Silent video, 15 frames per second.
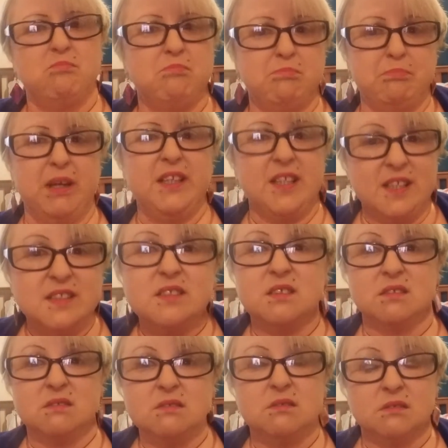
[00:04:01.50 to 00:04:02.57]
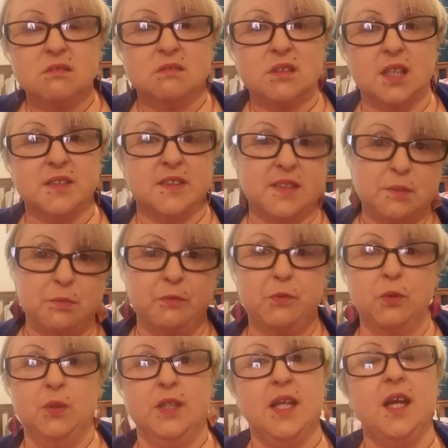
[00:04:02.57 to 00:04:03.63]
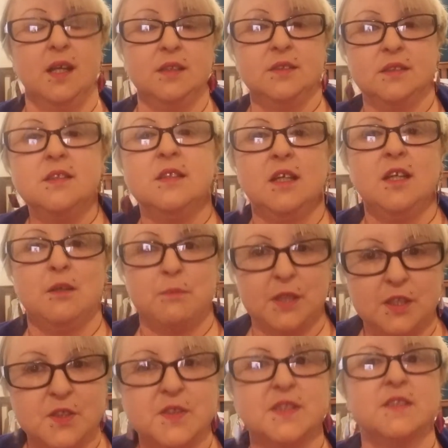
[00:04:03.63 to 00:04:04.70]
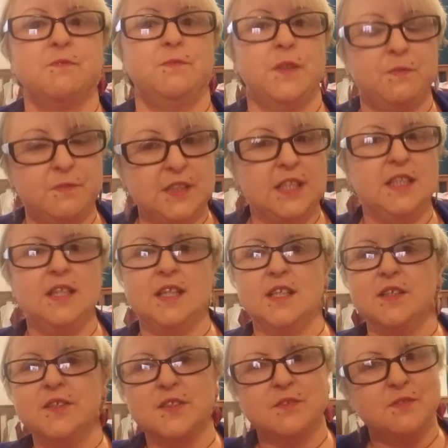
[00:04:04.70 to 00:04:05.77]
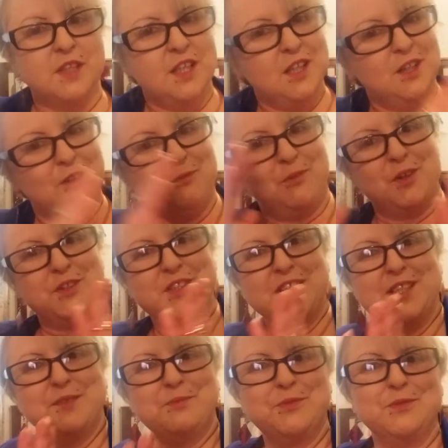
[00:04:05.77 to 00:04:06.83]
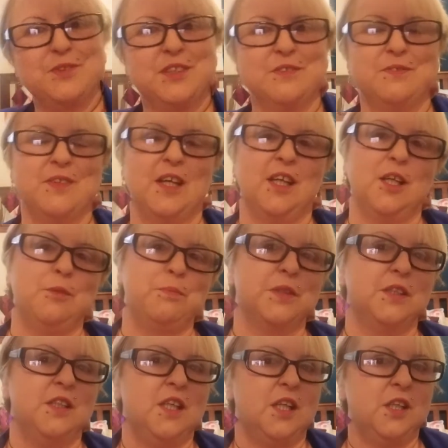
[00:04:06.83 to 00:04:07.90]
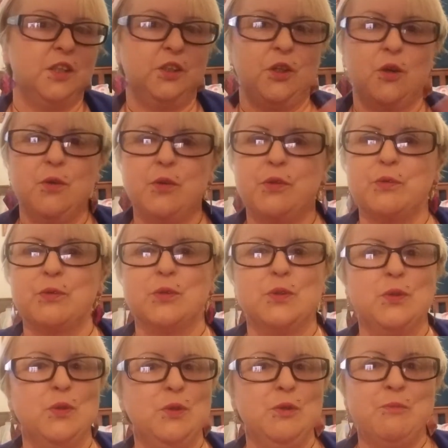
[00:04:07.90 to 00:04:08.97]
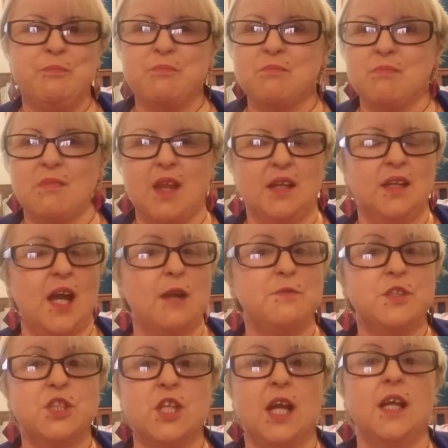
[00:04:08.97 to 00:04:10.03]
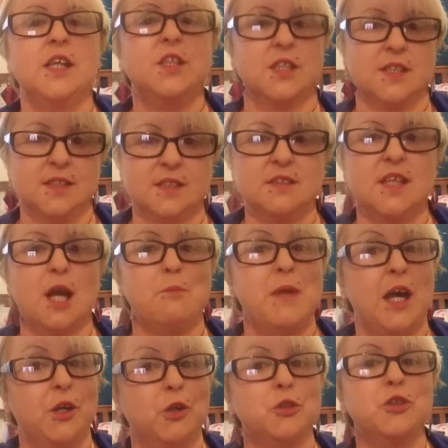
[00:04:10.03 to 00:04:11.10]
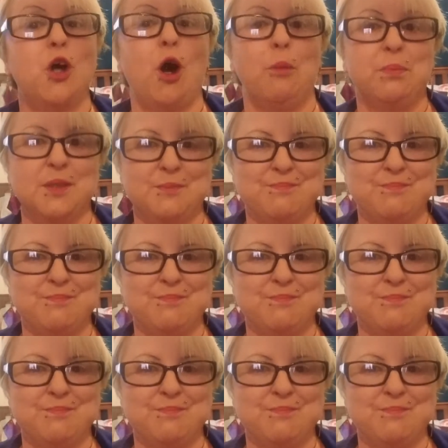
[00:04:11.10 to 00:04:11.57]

buddies, as I said before, yeah, because 15 years of watching them all develop and go through life's challenges and come out on top.